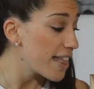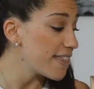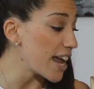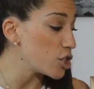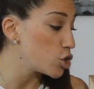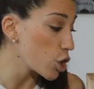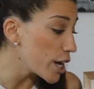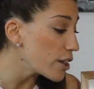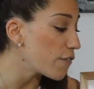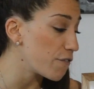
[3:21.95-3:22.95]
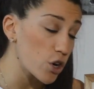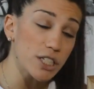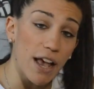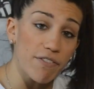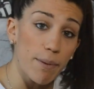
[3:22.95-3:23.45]
that during the
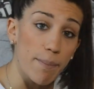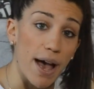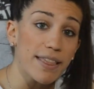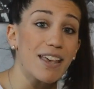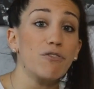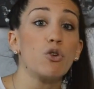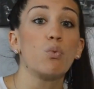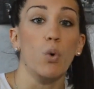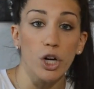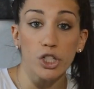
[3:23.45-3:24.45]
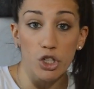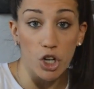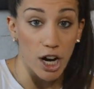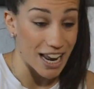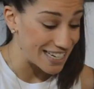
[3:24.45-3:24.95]
first half of the month, if you were to
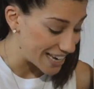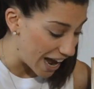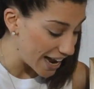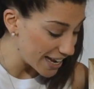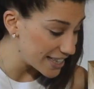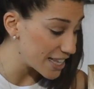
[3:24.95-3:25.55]
start a diet,